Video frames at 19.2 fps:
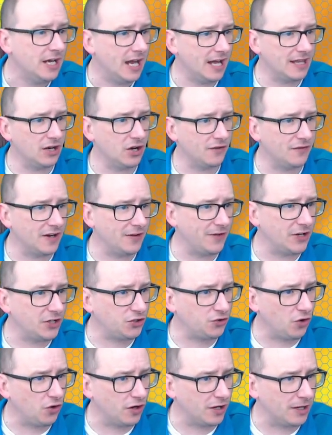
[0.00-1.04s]
They look very, very
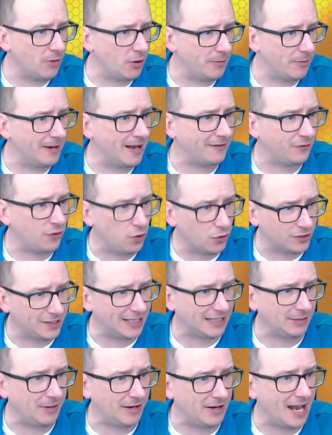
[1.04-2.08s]
strong at the moment. Of course,
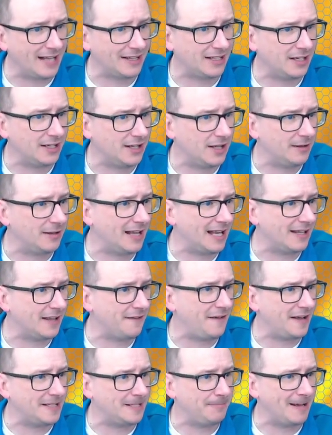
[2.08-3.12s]
last time out at the
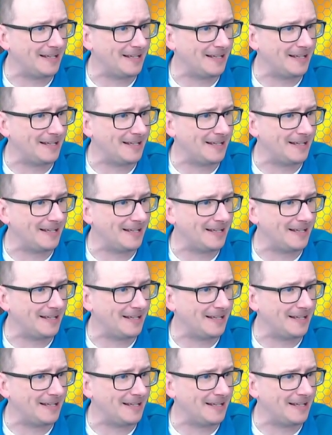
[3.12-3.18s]
Fancy